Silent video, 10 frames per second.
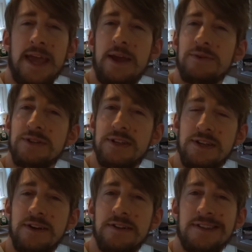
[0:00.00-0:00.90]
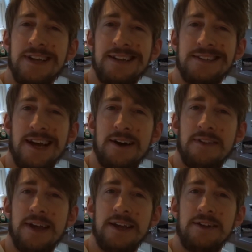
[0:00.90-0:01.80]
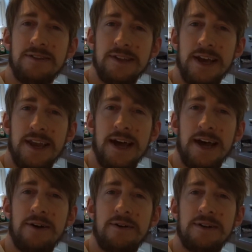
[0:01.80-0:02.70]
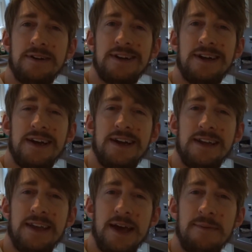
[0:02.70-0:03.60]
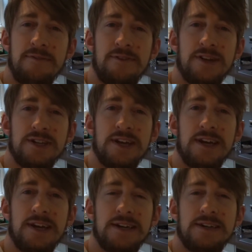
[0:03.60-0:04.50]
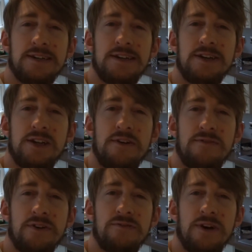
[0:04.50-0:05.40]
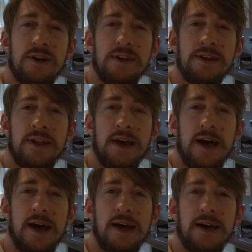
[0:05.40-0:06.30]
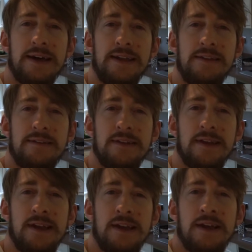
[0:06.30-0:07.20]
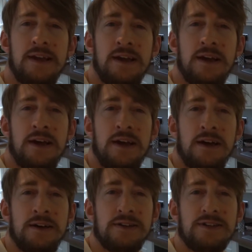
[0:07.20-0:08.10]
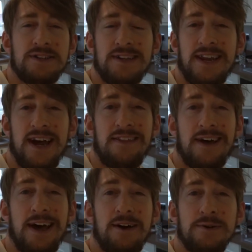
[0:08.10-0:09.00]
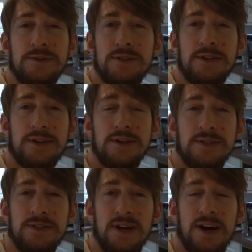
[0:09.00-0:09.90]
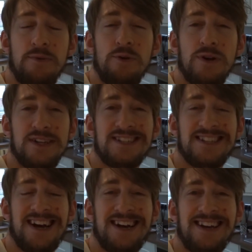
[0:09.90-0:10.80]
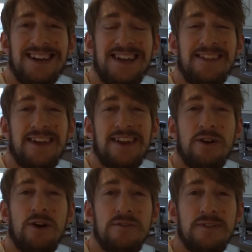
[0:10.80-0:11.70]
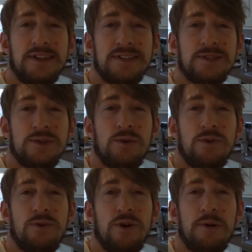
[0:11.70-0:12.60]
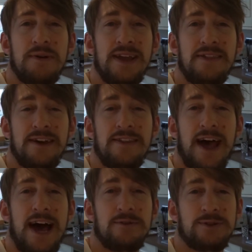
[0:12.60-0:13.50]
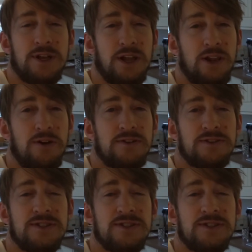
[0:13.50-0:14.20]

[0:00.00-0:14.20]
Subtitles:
It was good to get down there, good to get out, get a bit of fresh air, go for a run, and just get out of the house, because I'm always sat either in an office or I'm either in the house a lot.